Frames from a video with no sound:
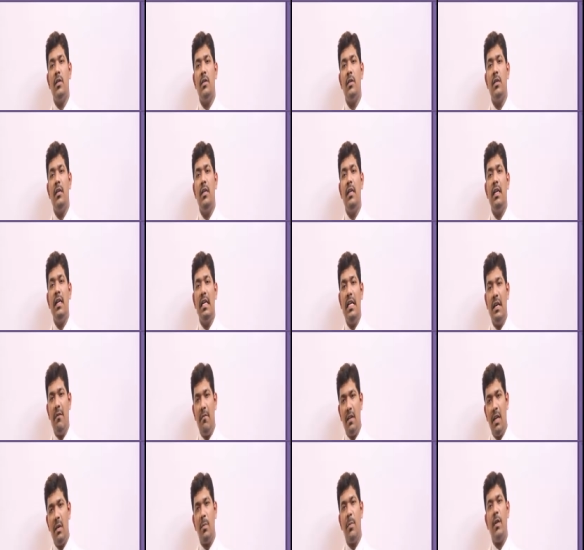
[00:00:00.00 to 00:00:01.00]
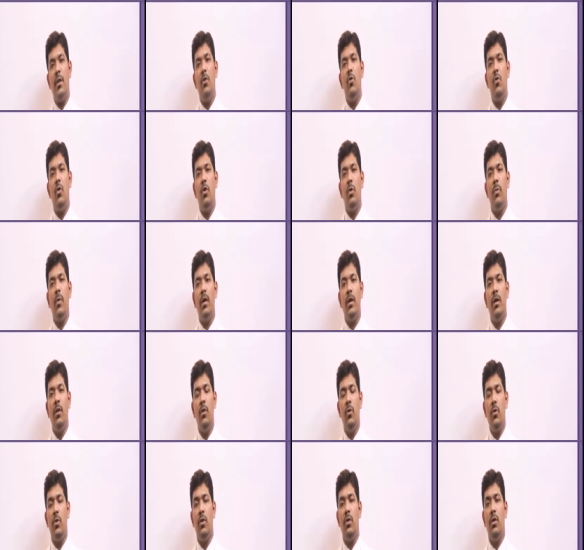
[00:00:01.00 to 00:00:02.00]
person developing leuko
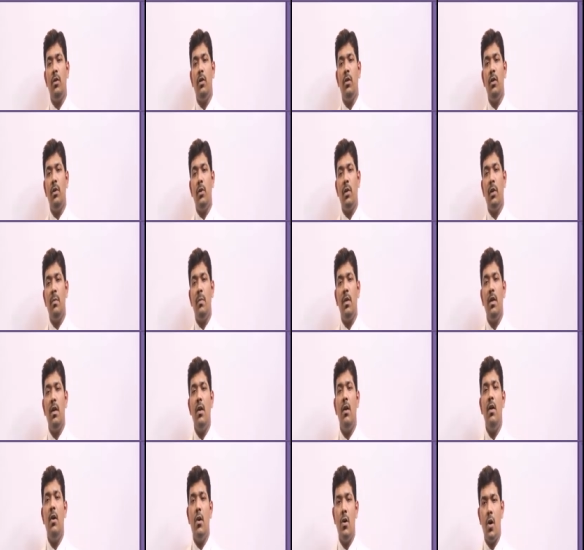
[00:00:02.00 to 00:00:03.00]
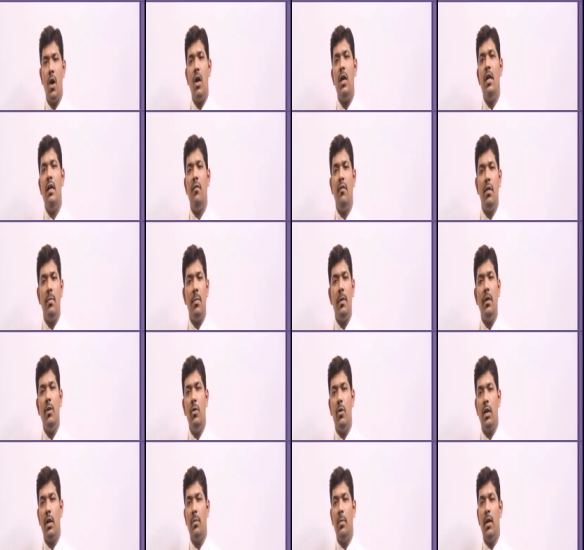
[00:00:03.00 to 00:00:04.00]
leukemia or not developing
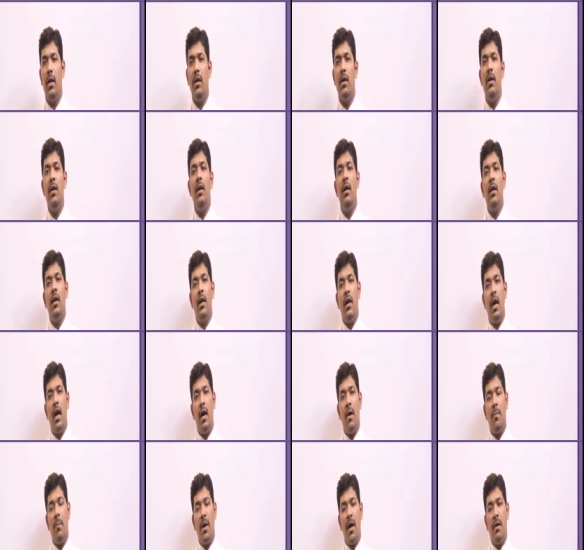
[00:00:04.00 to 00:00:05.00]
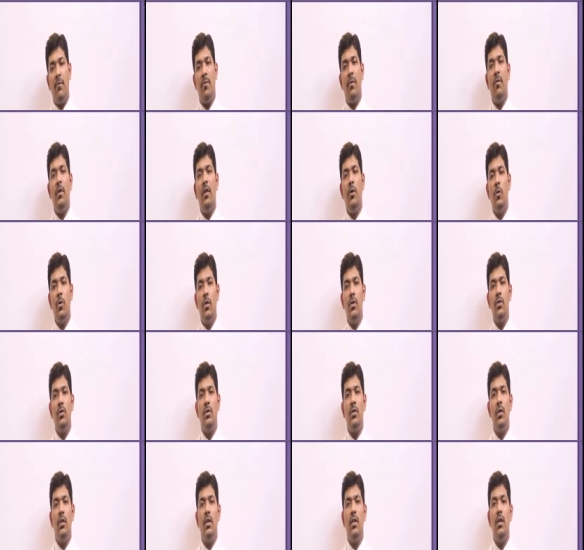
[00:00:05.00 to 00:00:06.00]
leukemia. Apart from the
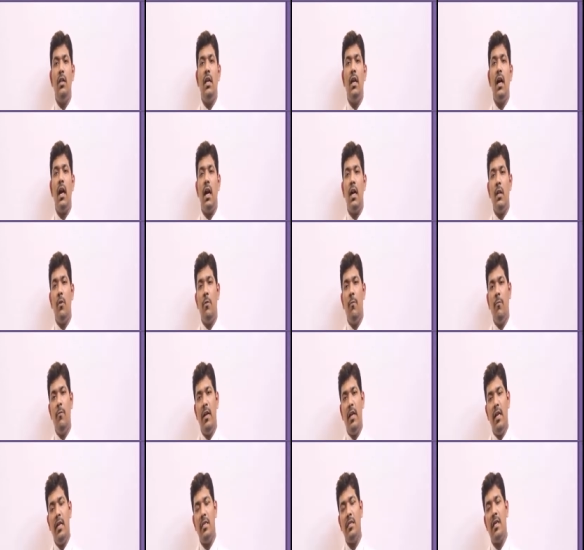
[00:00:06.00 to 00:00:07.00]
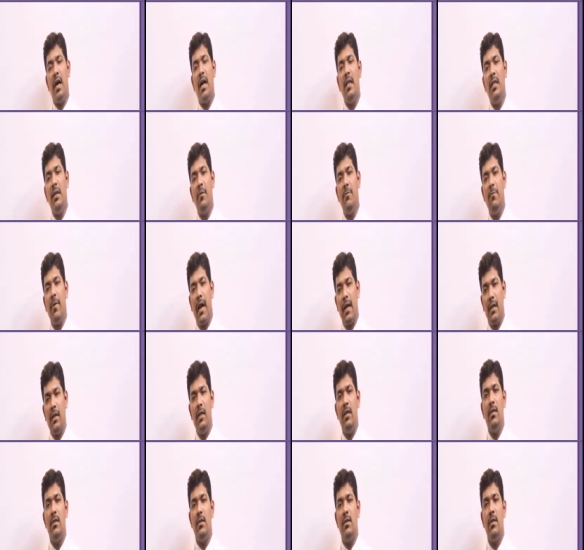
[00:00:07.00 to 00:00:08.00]
dose, uh, there are various other
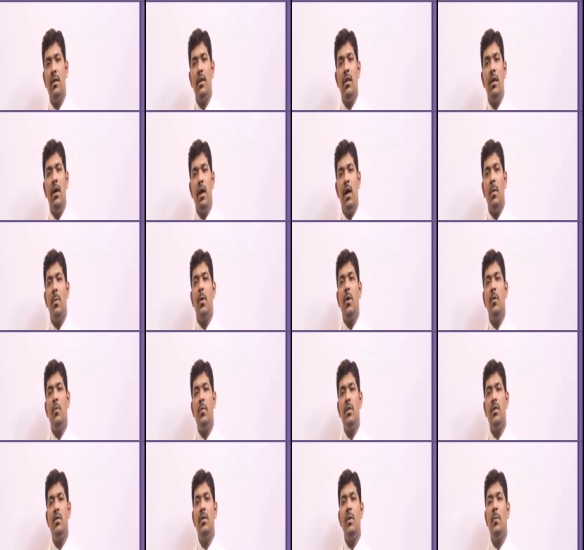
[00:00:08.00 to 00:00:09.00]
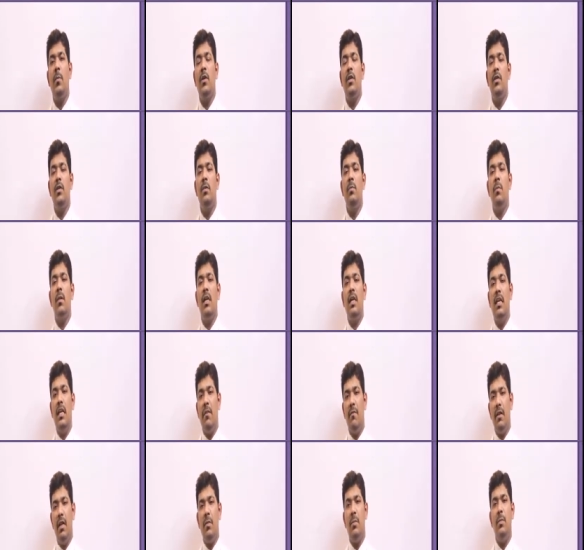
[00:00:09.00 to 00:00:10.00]
factors upon which the person may
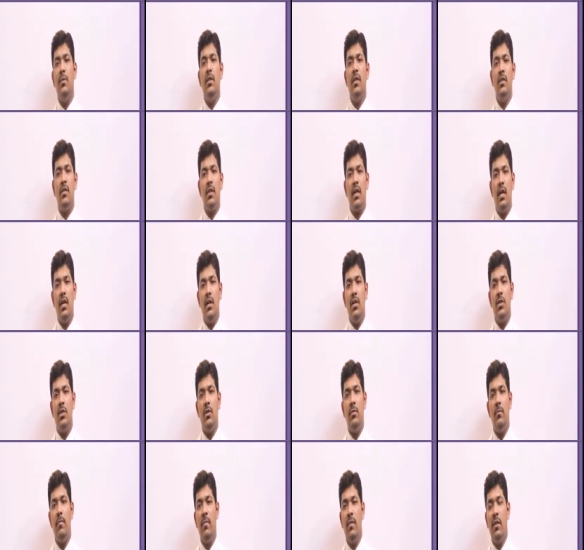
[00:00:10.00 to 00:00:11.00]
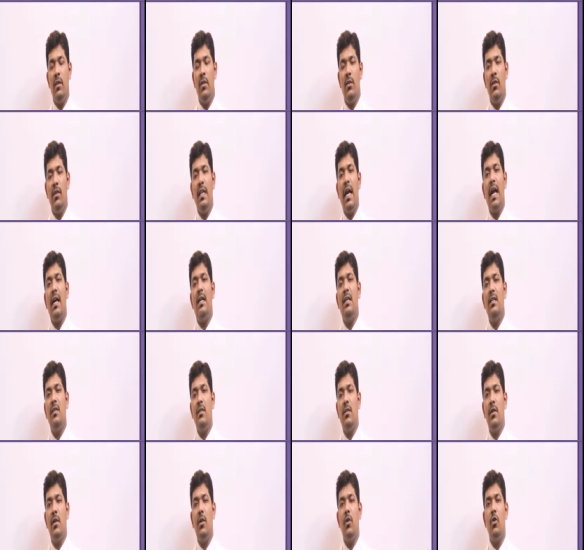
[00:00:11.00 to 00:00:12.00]
develop this condition. Now that
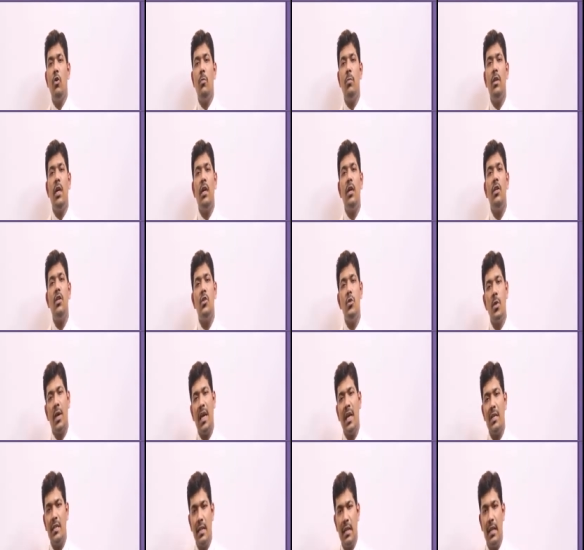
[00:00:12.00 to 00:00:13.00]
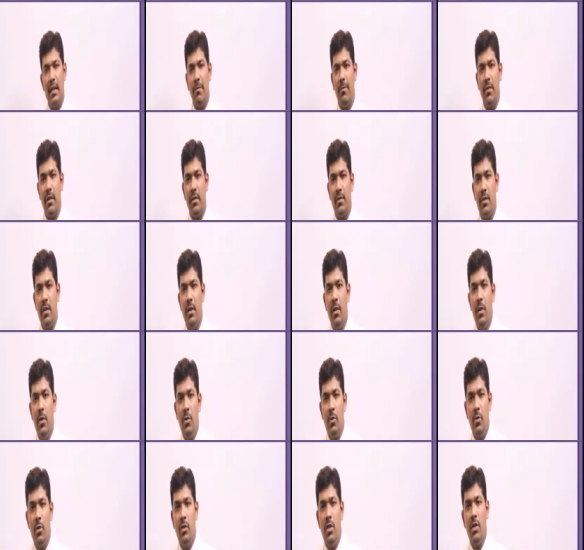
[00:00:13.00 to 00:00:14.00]
is grouped under stochastic effects.
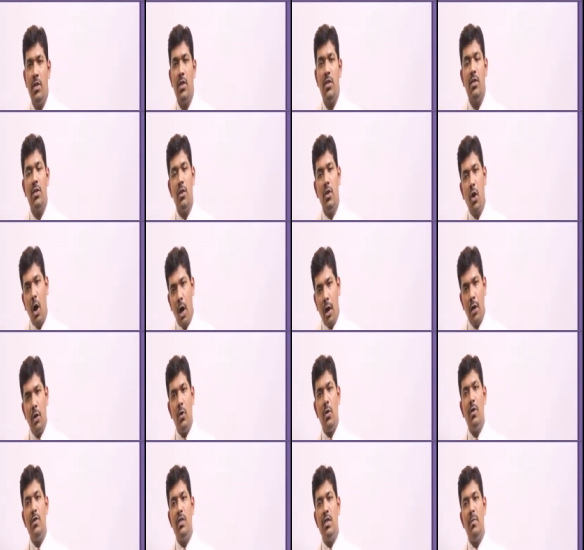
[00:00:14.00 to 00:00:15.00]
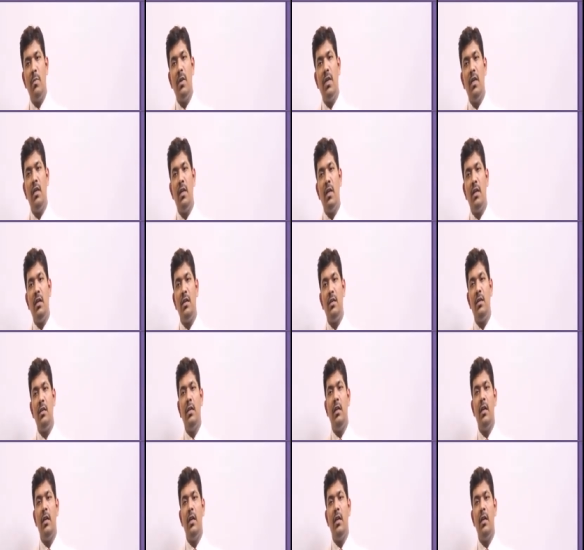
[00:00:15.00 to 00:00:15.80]
So this is not dose dependent